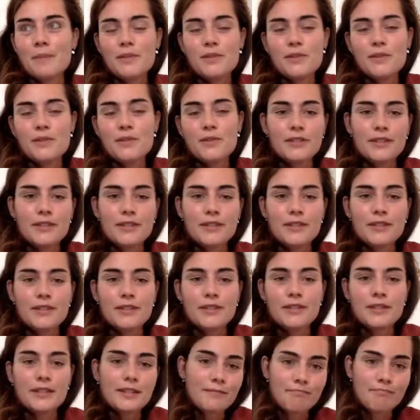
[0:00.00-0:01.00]
maybe use
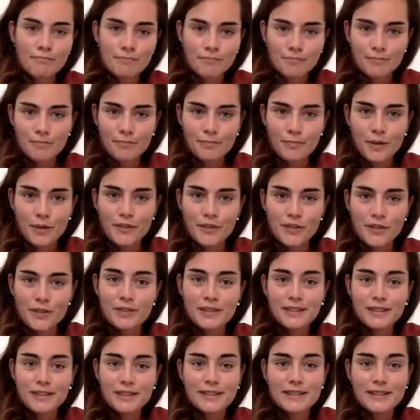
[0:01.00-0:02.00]
this
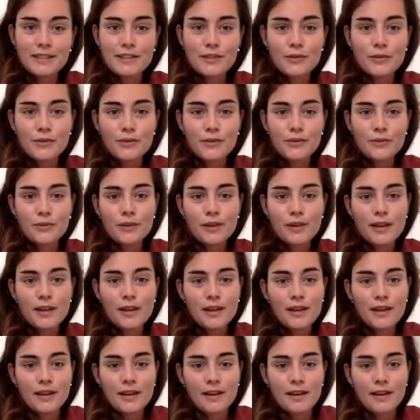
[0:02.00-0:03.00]
possibility
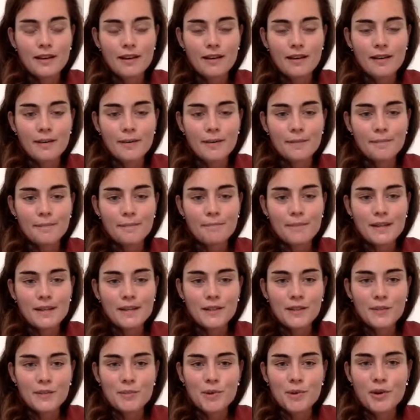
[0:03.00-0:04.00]
to
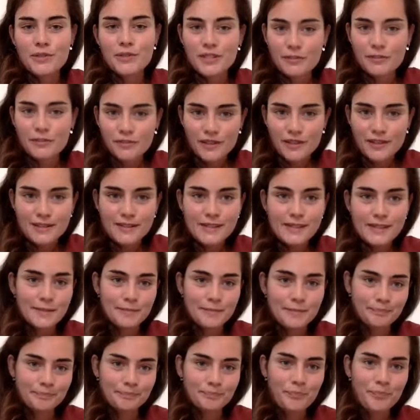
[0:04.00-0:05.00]
make a small
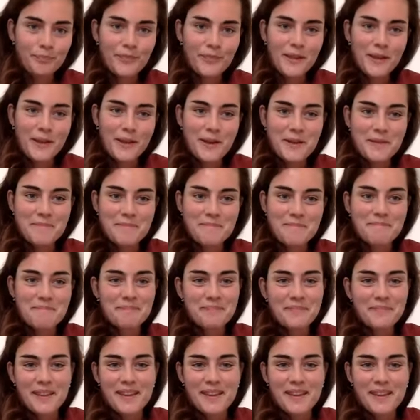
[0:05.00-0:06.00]
difference,
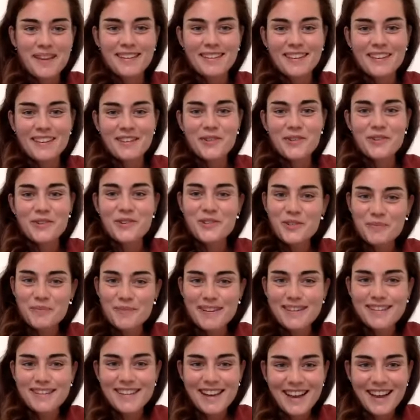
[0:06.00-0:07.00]

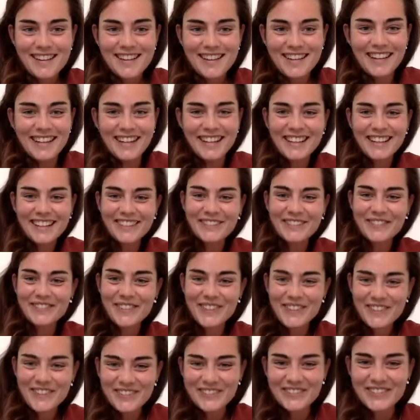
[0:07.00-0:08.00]
encourage my dad
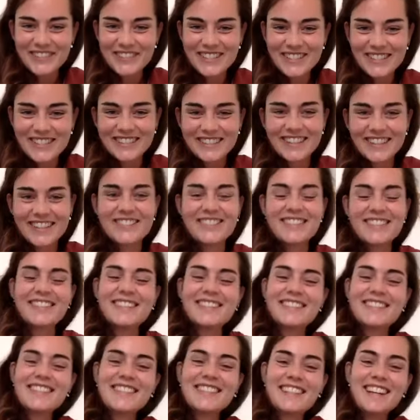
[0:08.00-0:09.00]
for 40
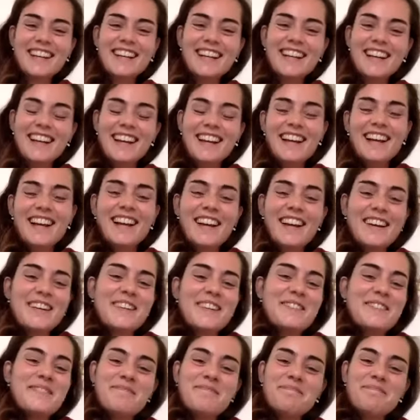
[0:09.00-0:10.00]
kilometers.
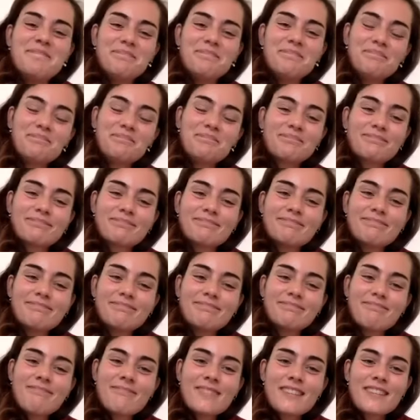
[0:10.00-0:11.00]

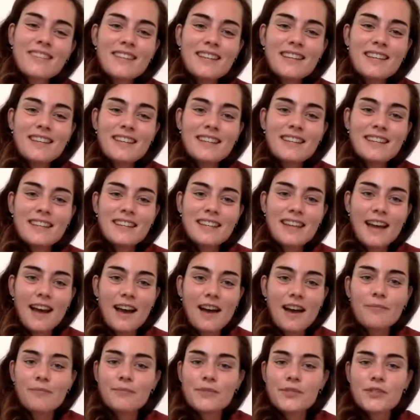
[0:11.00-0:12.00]

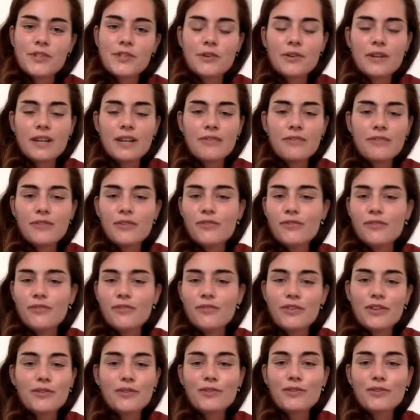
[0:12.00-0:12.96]
So if you